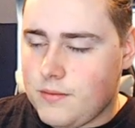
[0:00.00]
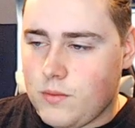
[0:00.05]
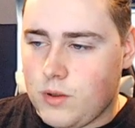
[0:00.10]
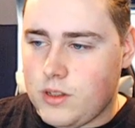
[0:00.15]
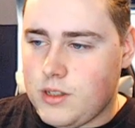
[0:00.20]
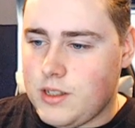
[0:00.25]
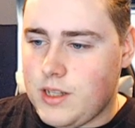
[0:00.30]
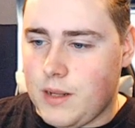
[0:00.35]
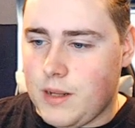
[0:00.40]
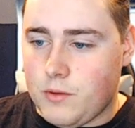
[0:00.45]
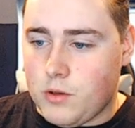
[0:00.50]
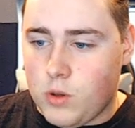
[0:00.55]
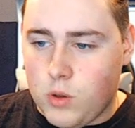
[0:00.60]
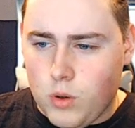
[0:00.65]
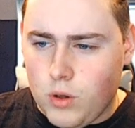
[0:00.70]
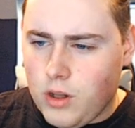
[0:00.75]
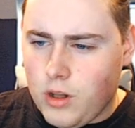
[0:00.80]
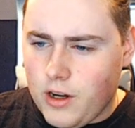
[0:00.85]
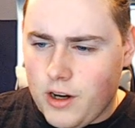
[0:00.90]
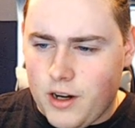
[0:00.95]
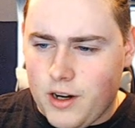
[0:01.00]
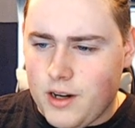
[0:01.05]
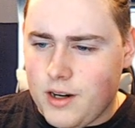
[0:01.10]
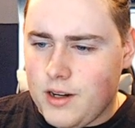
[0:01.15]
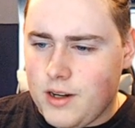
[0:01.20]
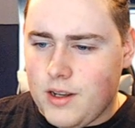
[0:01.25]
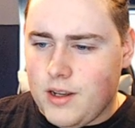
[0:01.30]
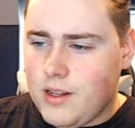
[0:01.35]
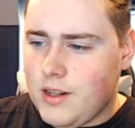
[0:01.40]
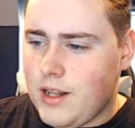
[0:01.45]
what's his name, Cooler.
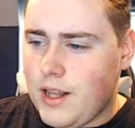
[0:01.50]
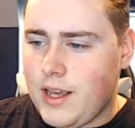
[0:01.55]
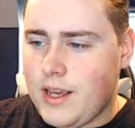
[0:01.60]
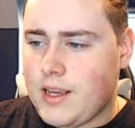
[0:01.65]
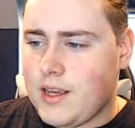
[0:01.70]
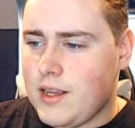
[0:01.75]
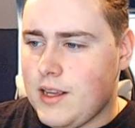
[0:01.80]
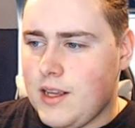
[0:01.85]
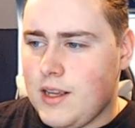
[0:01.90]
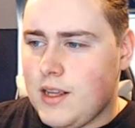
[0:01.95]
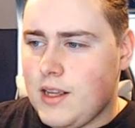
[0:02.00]
Like,